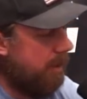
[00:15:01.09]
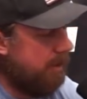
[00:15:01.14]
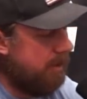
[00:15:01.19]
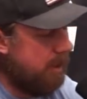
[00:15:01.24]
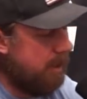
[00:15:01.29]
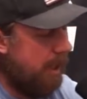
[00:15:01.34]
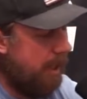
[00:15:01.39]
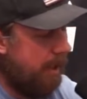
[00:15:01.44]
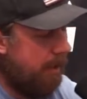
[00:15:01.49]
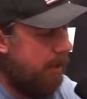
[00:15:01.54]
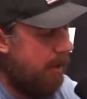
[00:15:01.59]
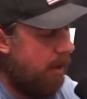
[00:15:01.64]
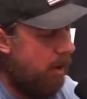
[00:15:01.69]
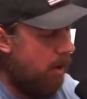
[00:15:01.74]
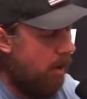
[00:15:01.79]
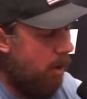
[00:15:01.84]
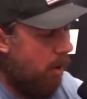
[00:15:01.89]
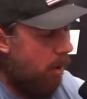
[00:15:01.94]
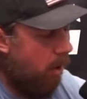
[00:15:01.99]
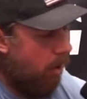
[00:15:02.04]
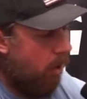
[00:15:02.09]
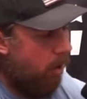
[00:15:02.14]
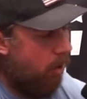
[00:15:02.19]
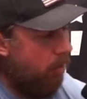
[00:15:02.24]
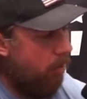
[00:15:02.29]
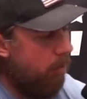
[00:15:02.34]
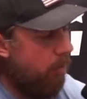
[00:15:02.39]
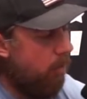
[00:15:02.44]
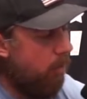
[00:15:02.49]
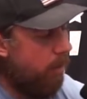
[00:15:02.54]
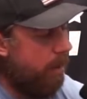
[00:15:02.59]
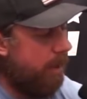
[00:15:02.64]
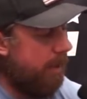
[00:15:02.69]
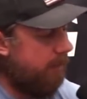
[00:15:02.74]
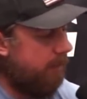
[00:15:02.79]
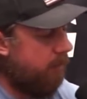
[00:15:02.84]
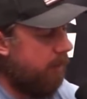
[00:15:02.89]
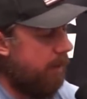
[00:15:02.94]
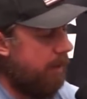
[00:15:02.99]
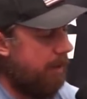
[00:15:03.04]
Is like all the
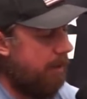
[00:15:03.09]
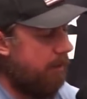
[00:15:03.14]
ways right